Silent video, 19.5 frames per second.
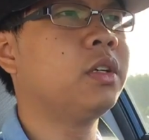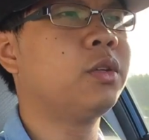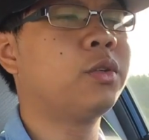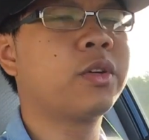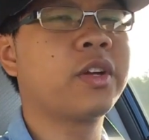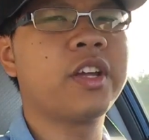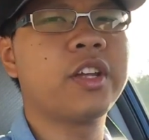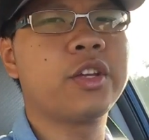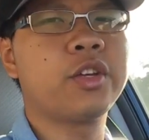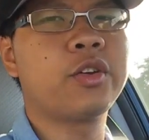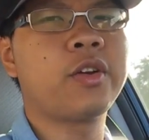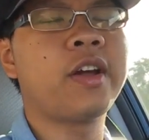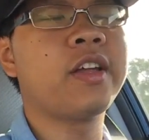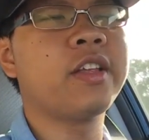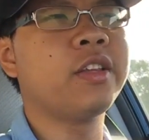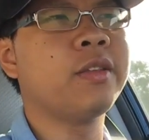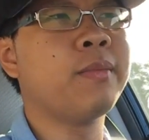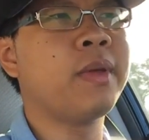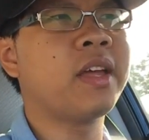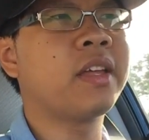We're gonna try
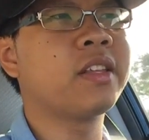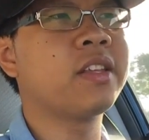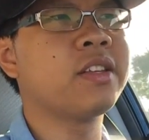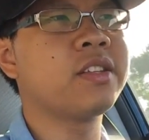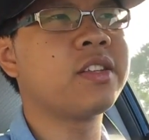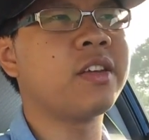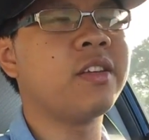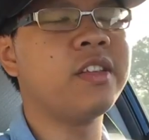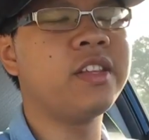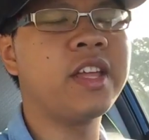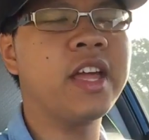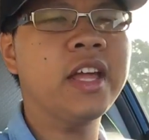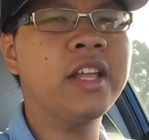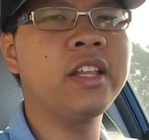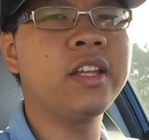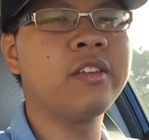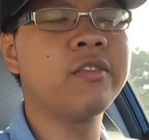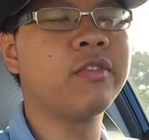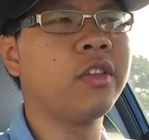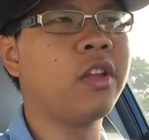and make this a
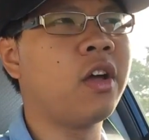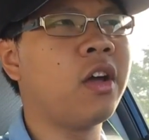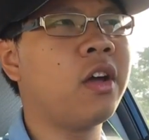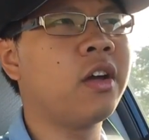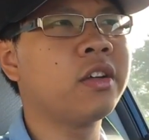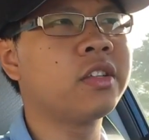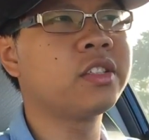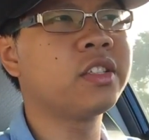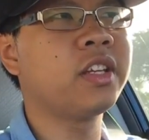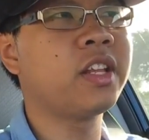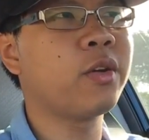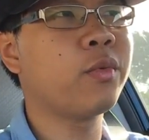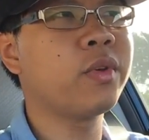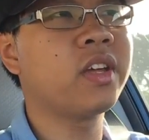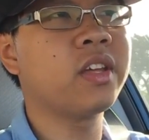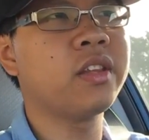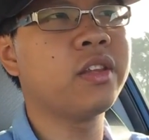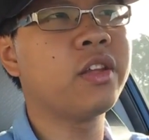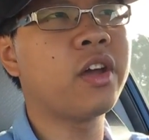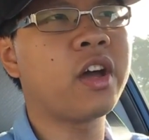daily vlog so that we
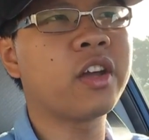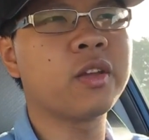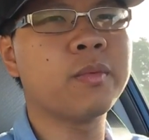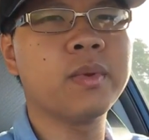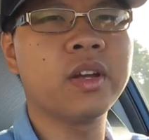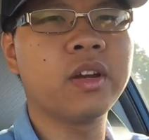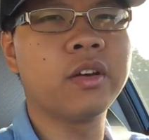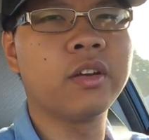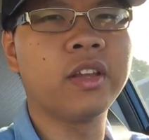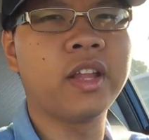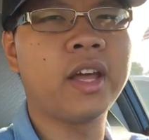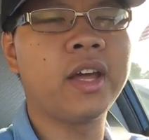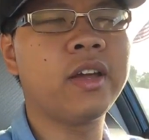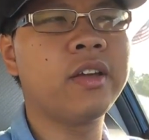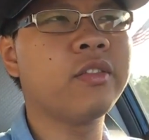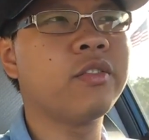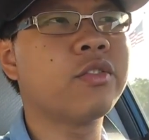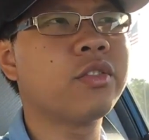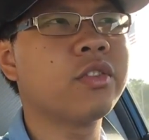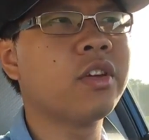can document our
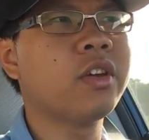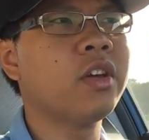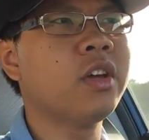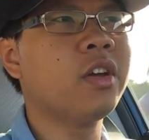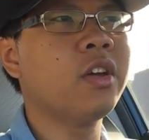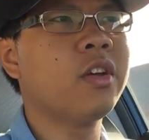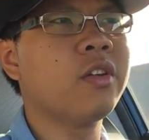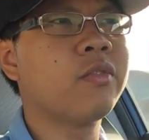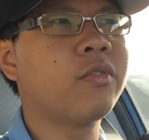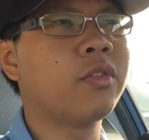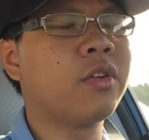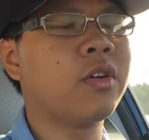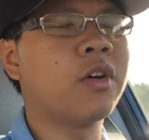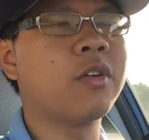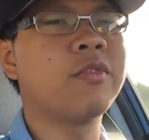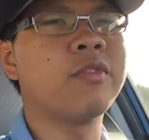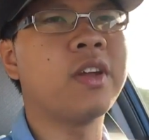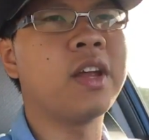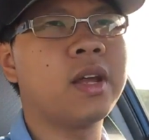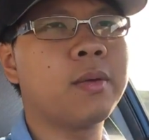lives for our
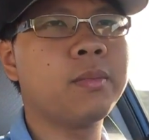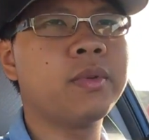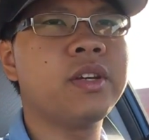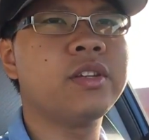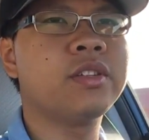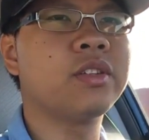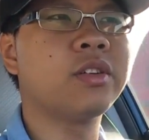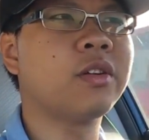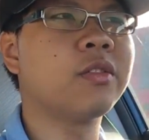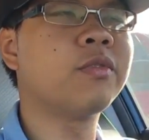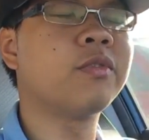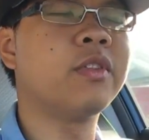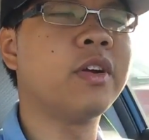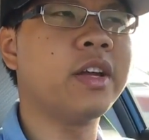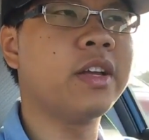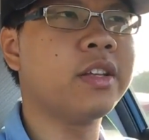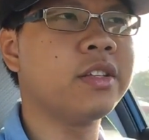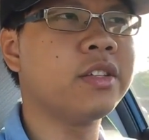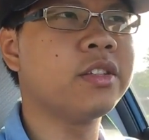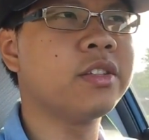families and our
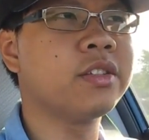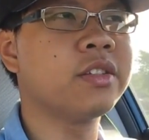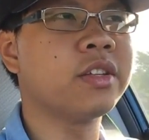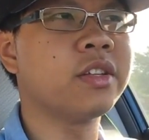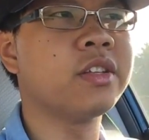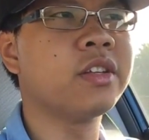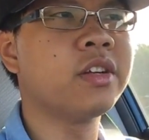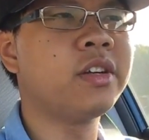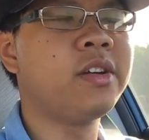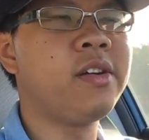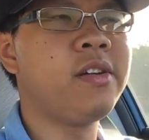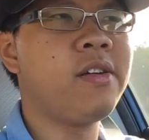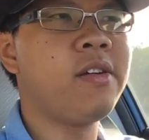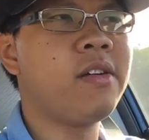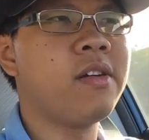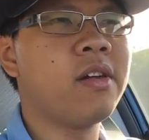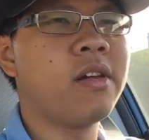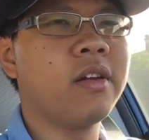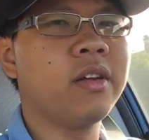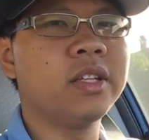friends,
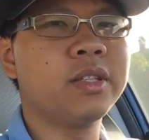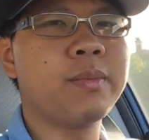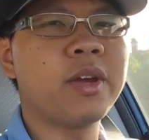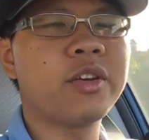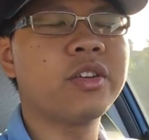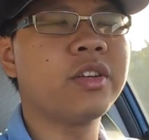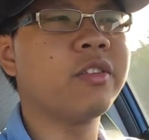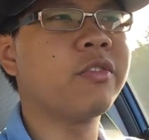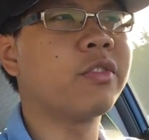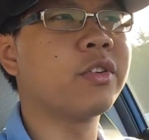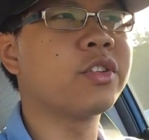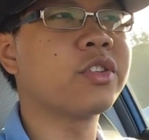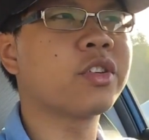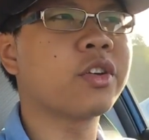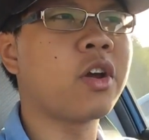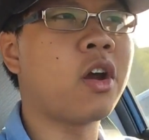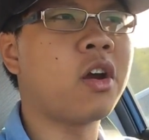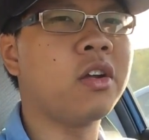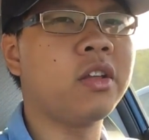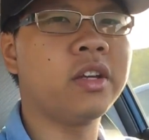and especially for
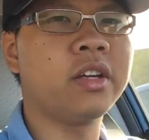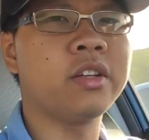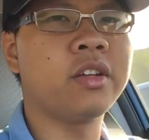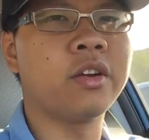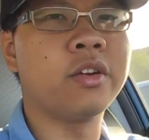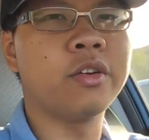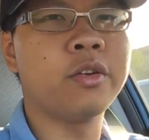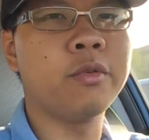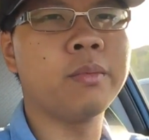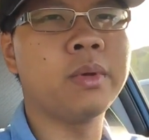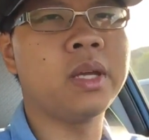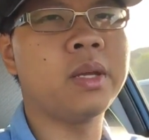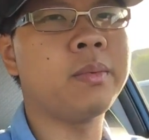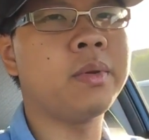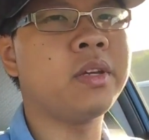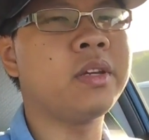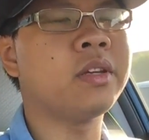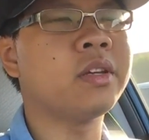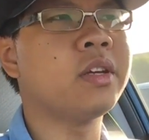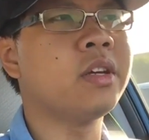Scarlett, our new
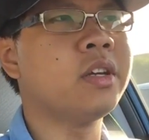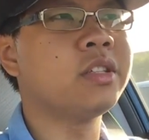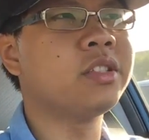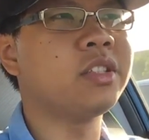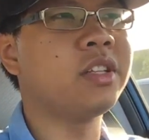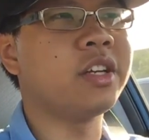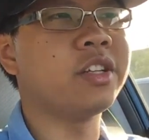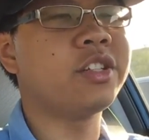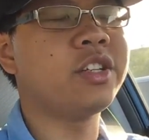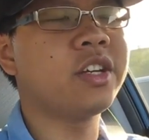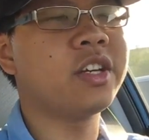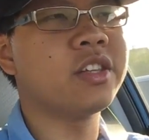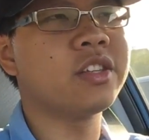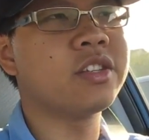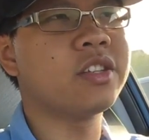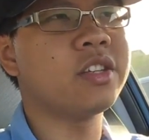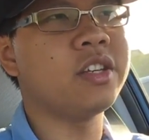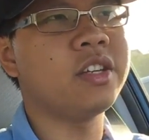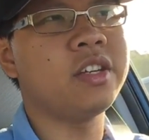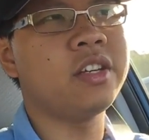baby, so that she can
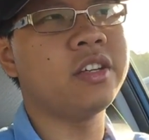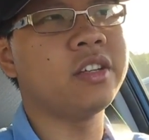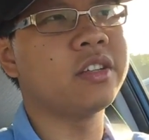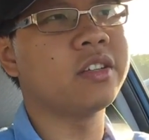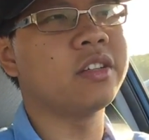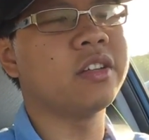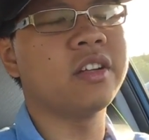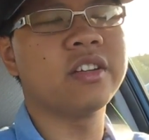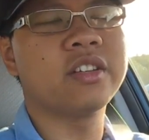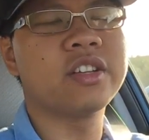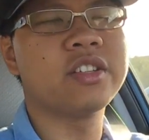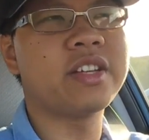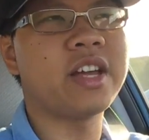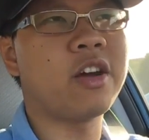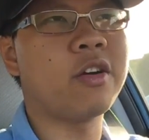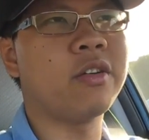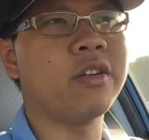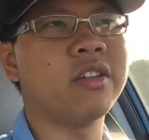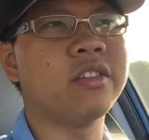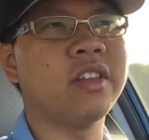see just
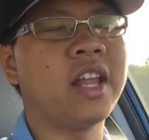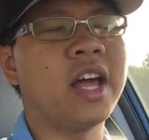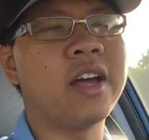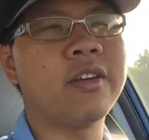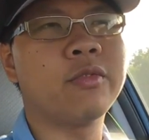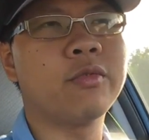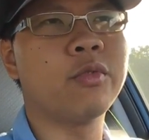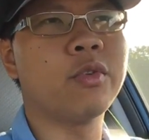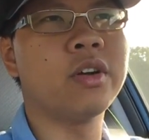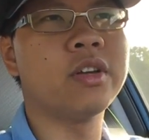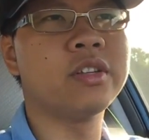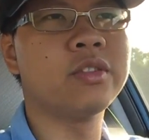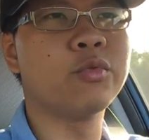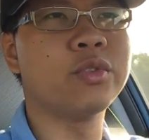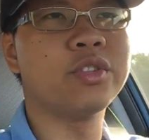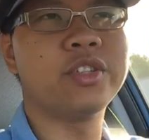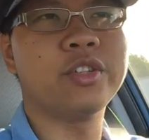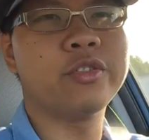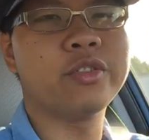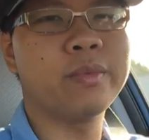how life was
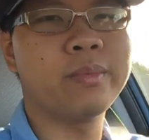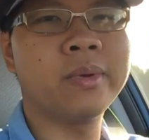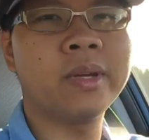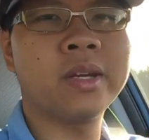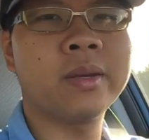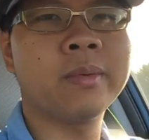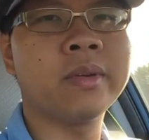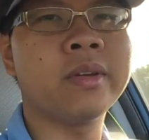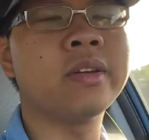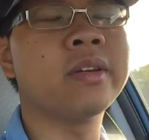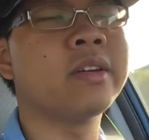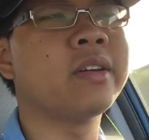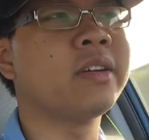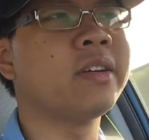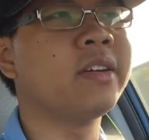when she was a baby.